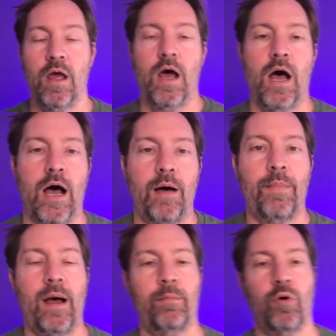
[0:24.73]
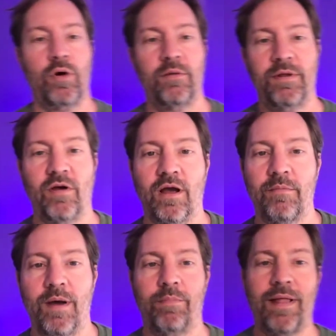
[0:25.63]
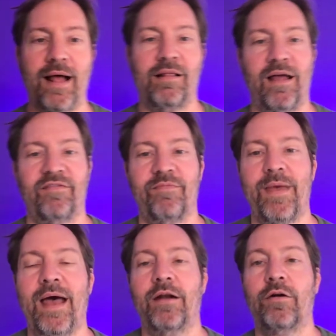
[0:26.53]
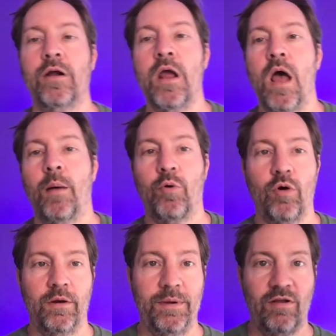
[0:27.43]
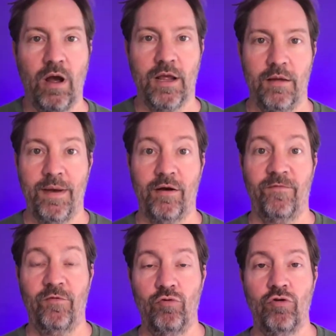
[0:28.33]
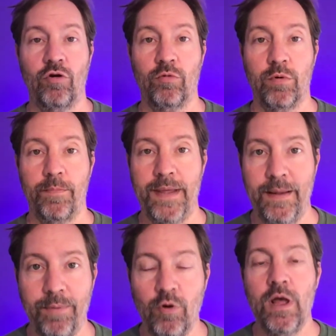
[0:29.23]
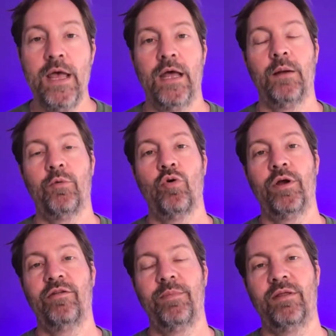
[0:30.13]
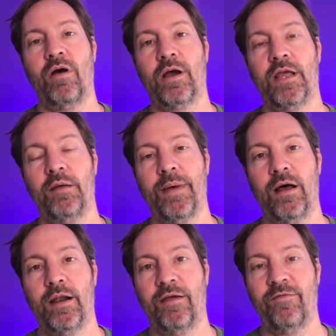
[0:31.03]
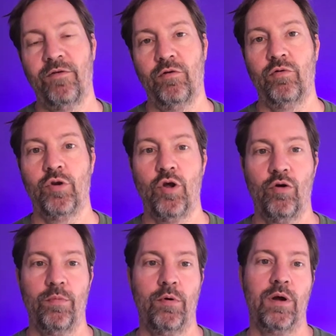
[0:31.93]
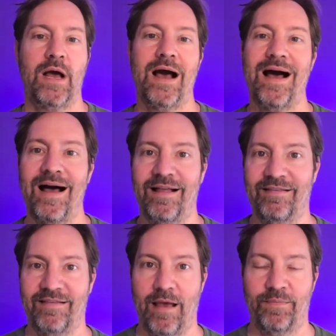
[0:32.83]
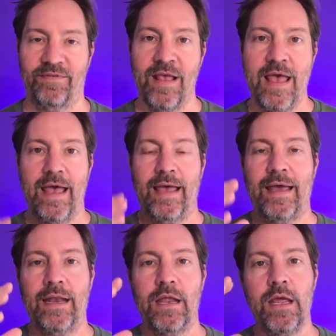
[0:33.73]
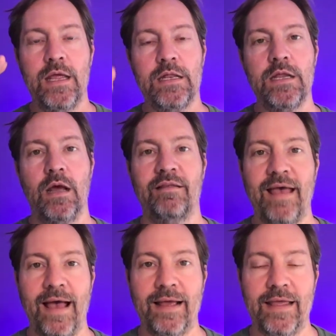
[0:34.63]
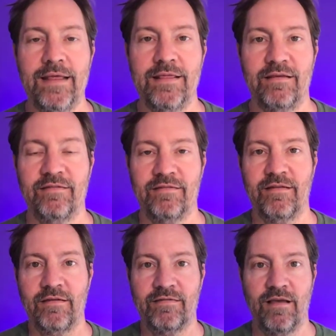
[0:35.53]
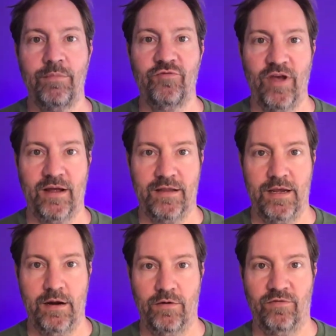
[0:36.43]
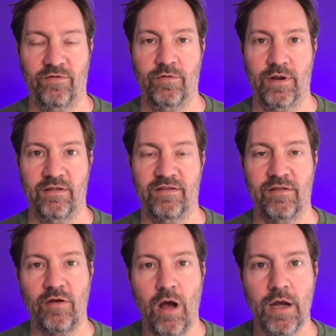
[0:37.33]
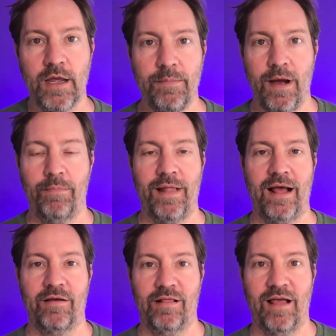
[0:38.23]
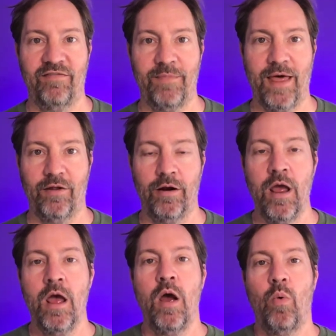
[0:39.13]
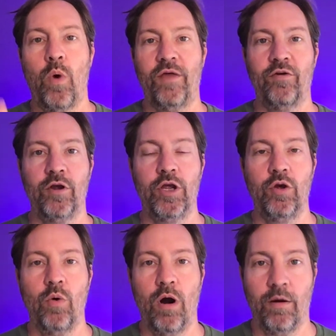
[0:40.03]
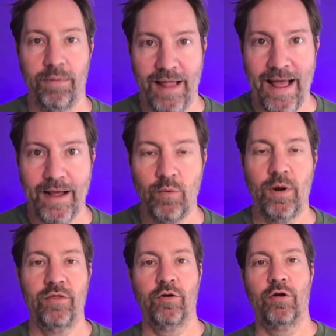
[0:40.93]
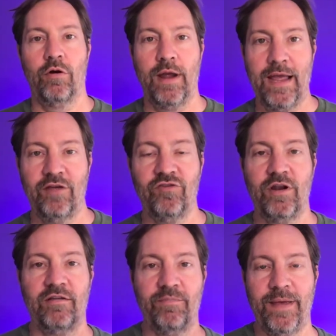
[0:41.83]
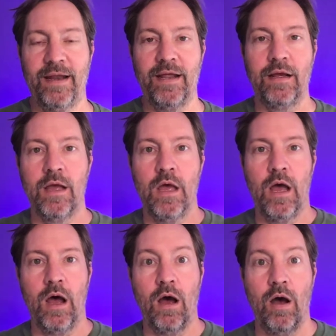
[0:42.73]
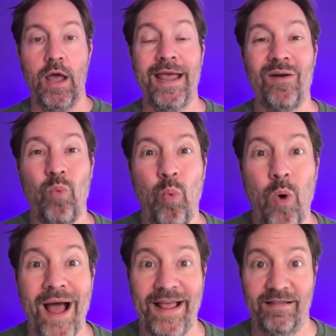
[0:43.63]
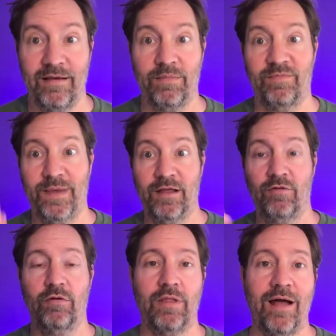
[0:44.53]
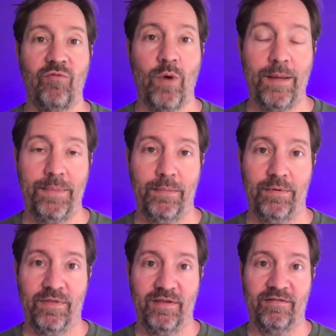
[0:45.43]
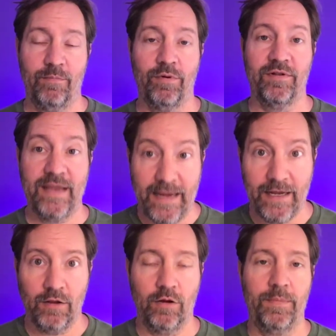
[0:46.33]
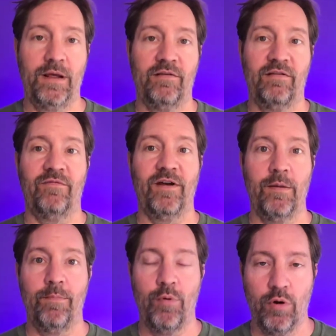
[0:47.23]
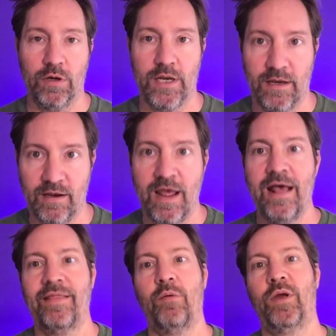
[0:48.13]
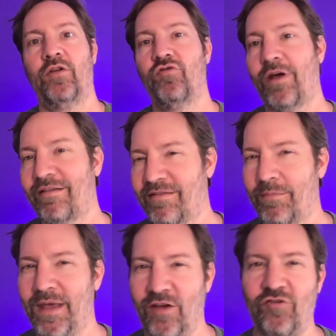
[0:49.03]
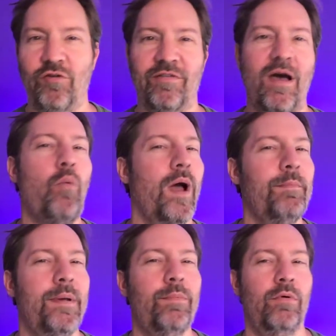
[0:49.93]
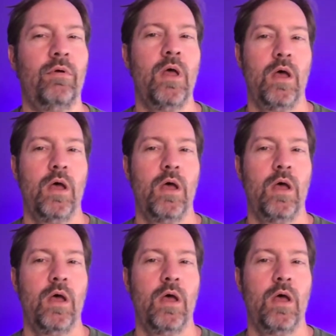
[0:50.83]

I'm going to be talking about Black Lives Matter. I'm going to be talking about a few notable people, and I'm going to be talking about a few notable concepts. And in attacking this subject here, students, and talking about Black Lives Matter, whether you are Black, whether you're Asian, Hispanic, and white, I'm speaking to a lot of white people in this in particular because it's very important that we address some issues that white people